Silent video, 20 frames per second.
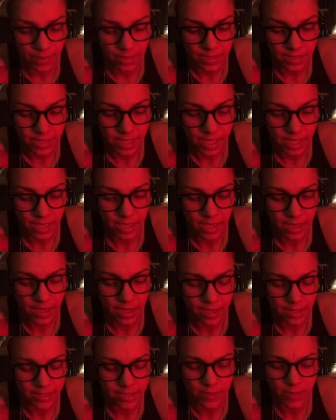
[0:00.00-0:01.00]
It's like
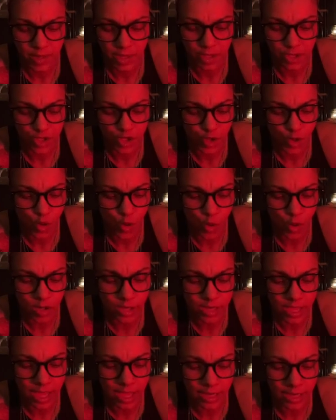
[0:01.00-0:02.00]
a spiritual
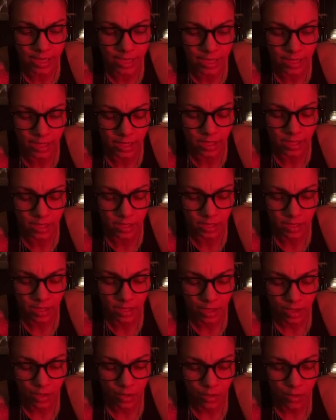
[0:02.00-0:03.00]
cord cutting
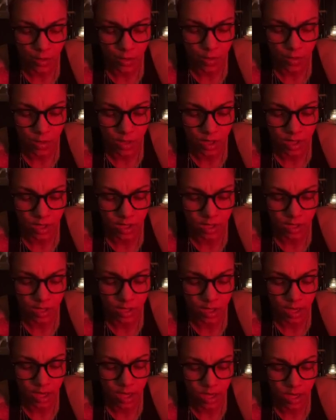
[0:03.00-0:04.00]

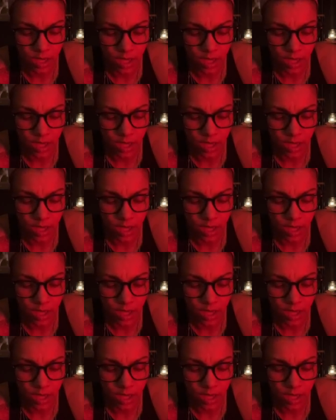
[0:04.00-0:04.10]
or